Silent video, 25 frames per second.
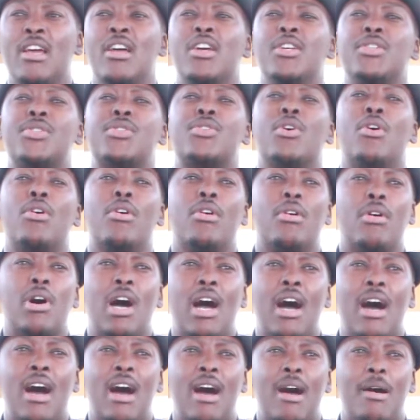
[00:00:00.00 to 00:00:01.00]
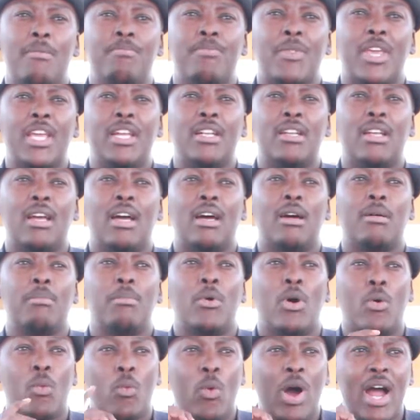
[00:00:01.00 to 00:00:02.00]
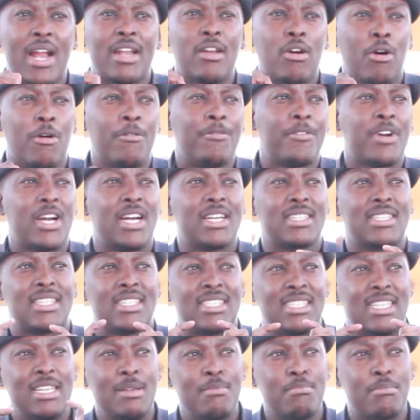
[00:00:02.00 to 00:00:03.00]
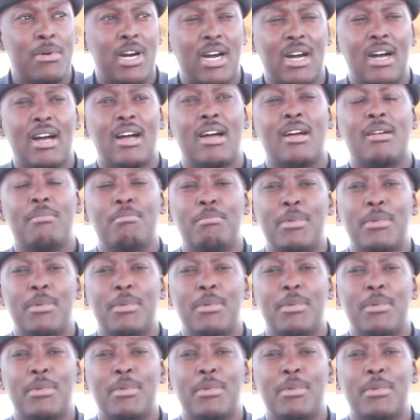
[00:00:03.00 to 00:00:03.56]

So one off-cut timber